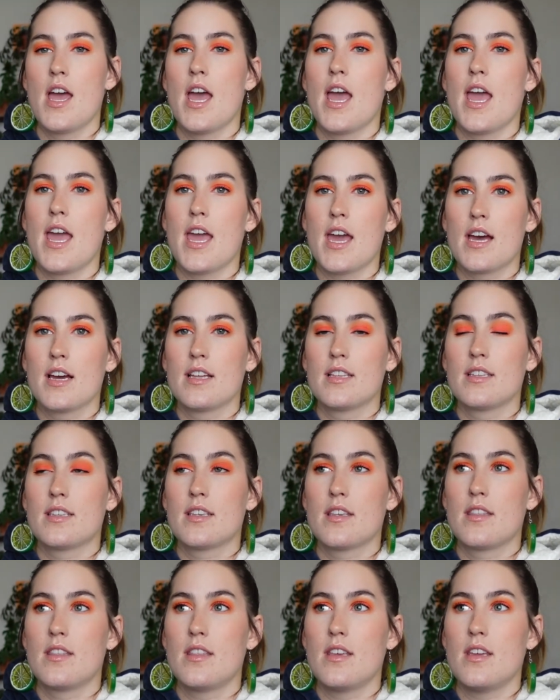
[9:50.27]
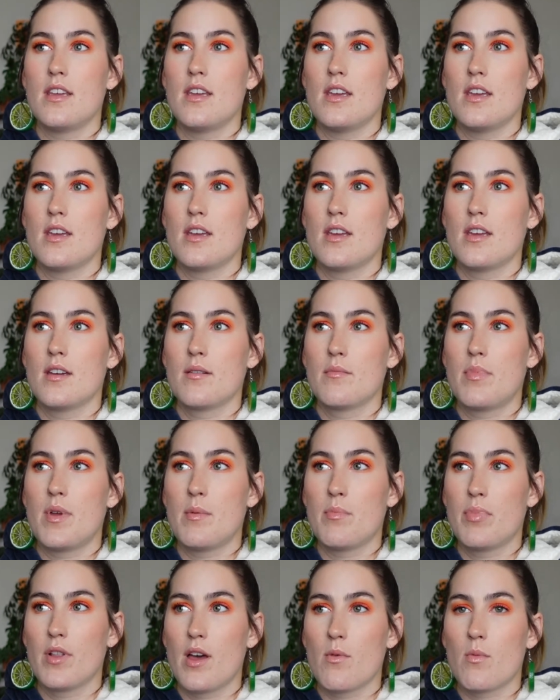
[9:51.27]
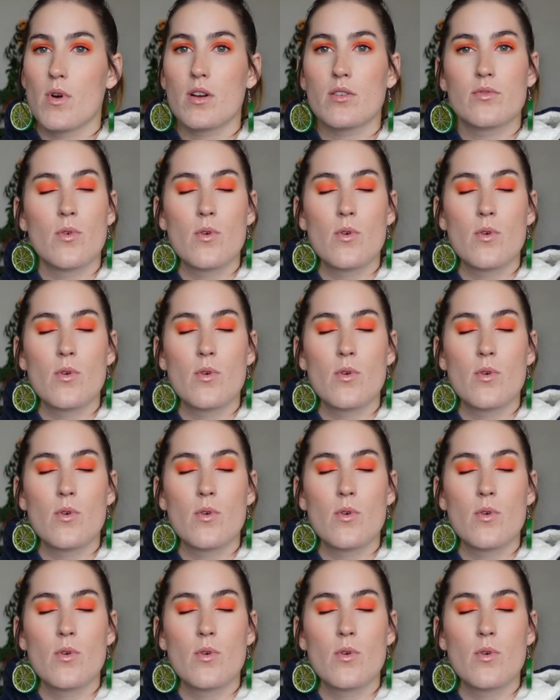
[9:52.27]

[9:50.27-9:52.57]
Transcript: And the people I worked